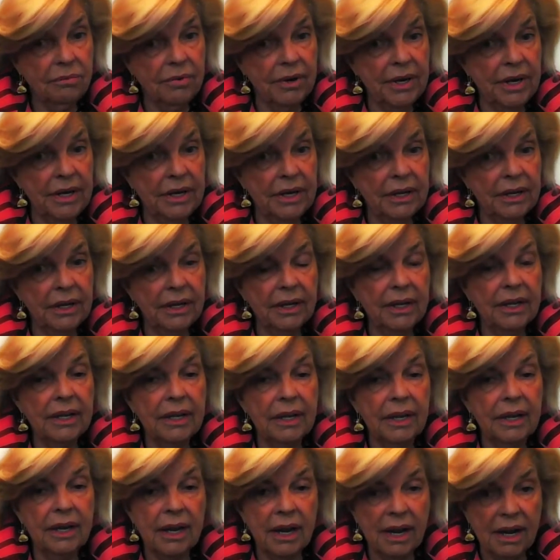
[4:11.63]
ring
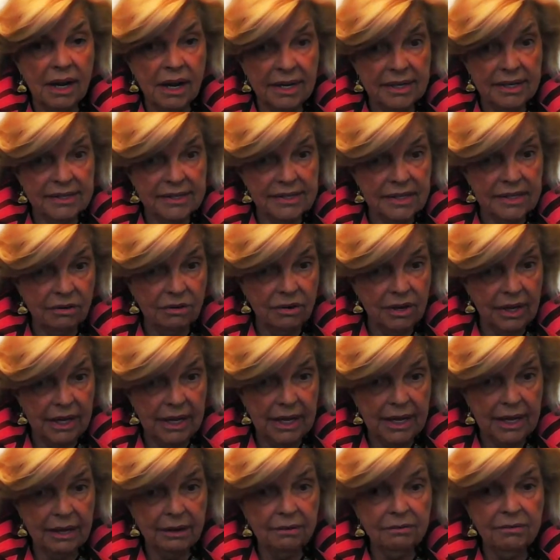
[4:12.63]
I still
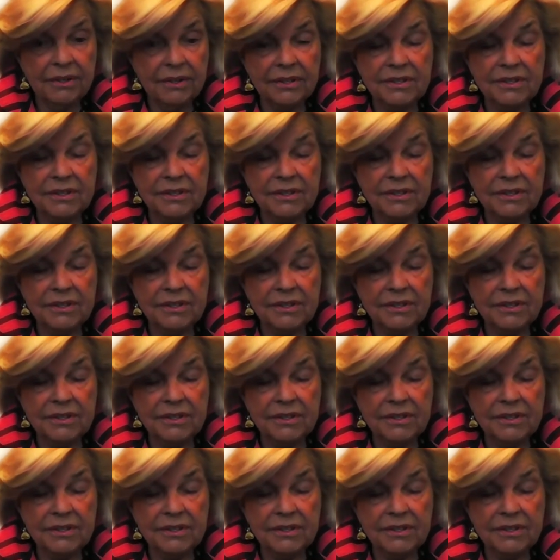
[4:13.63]
have.